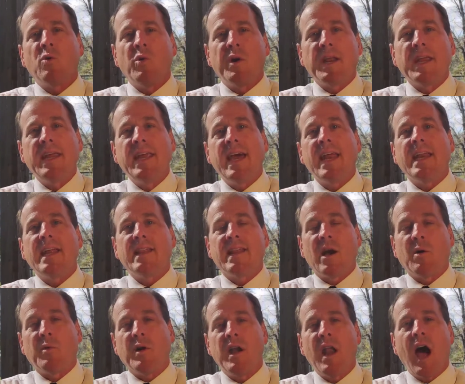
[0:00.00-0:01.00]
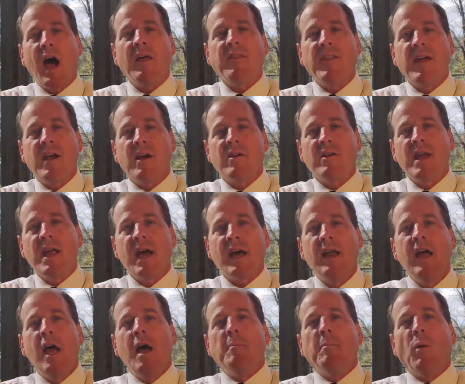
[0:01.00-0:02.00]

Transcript: We're getting there. We're not there yet.